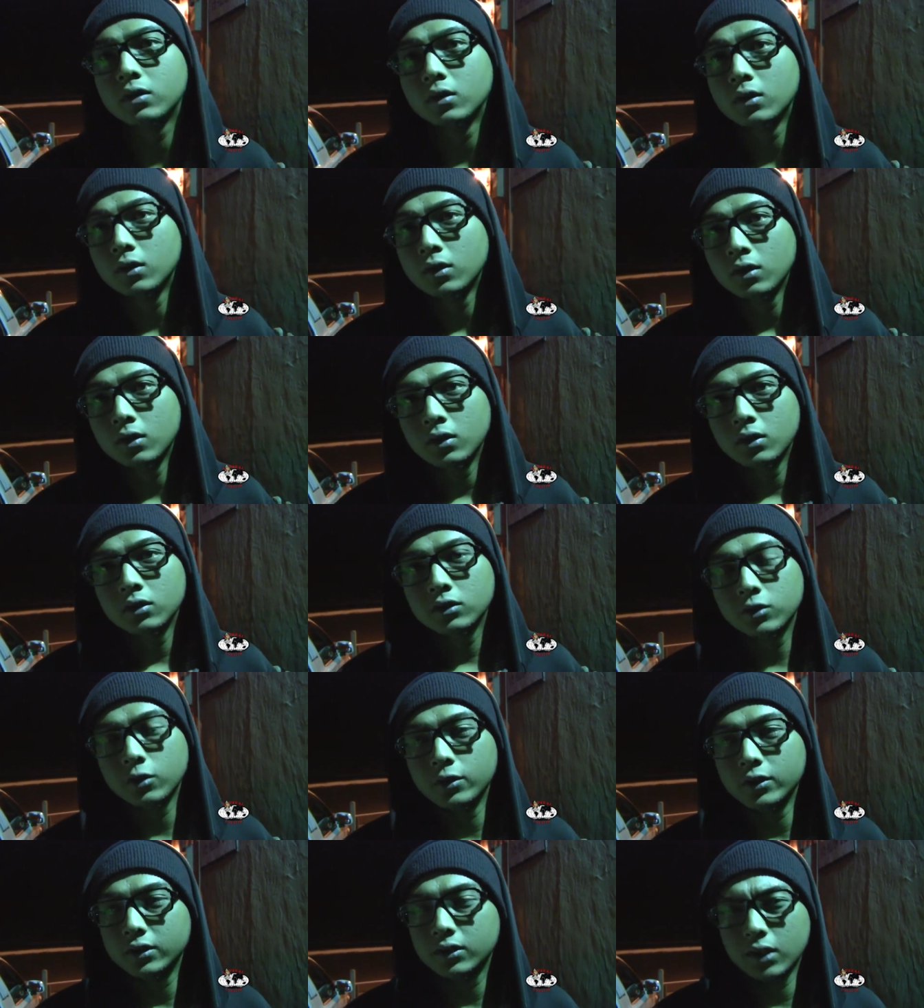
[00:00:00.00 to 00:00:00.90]
Oh wow!
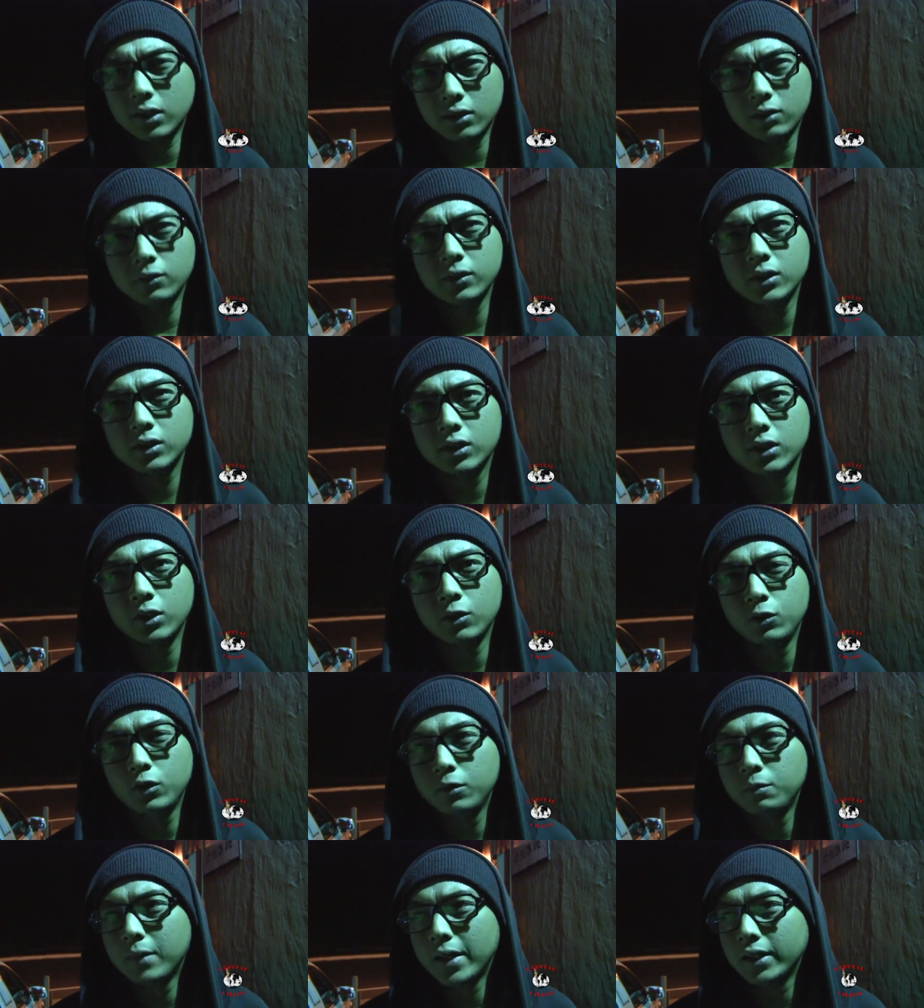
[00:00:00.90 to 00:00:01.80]
So it's kind of risky.
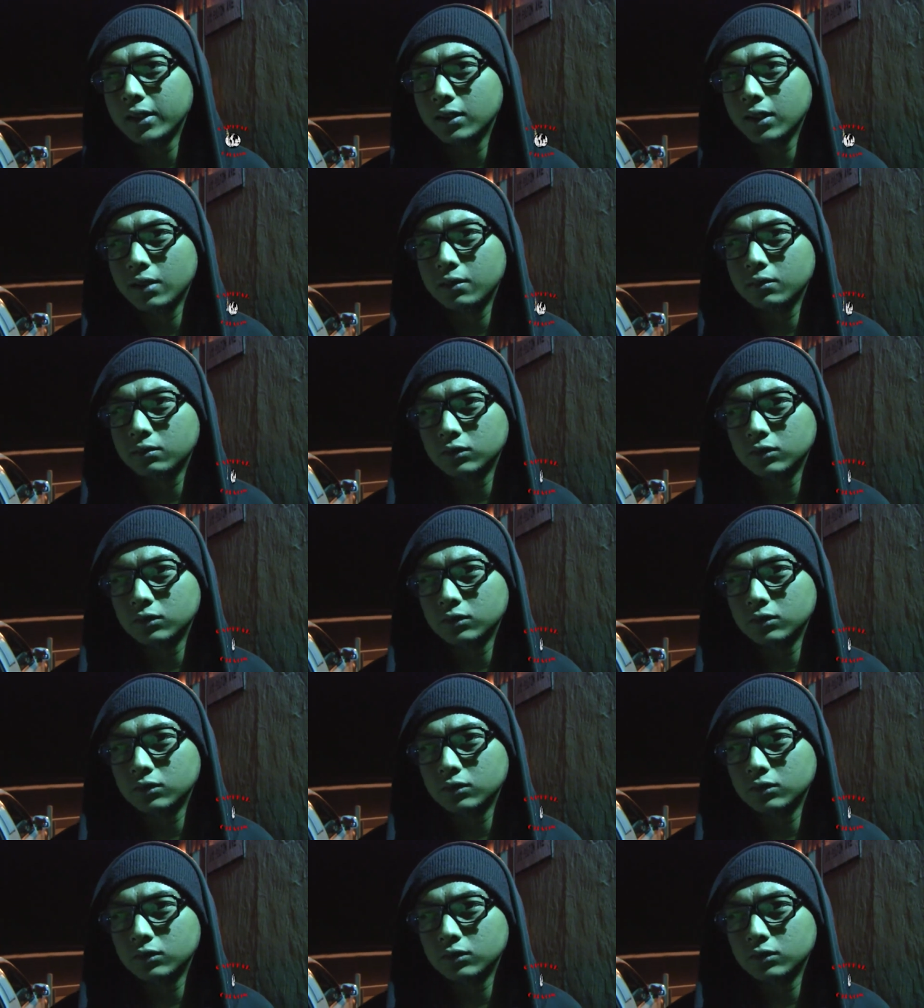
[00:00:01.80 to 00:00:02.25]
We might get